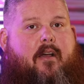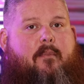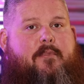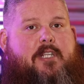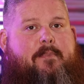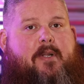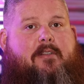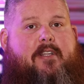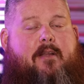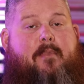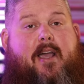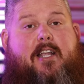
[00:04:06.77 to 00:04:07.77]
Um,
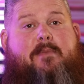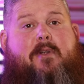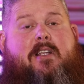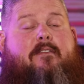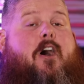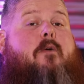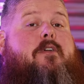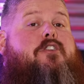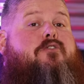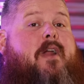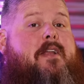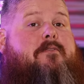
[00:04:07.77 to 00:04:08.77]
typically, in my experience, I've always
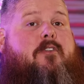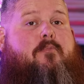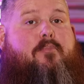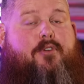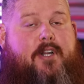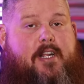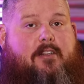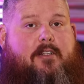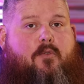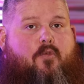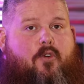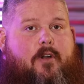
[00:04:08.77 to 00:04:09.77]
transferred pretty
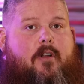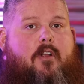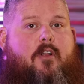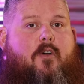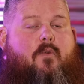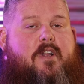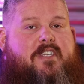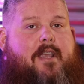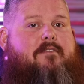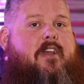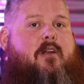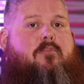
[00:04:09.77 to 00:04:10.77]
clear wort once
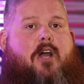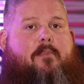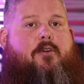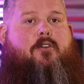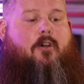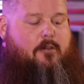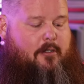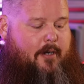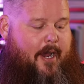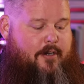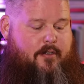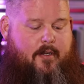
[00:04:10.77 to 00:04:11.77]
I've done a proper cold
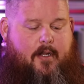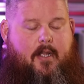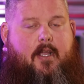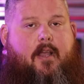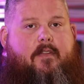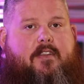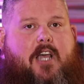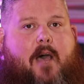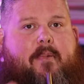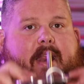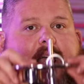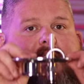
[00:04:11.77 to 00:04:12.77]
crash, On the
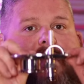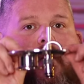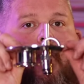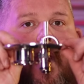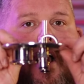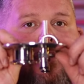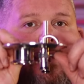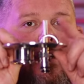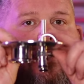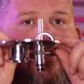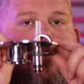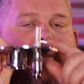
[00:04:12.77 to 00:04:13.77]
top, it has a
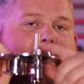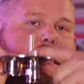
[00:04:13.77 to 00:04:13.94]
welded loop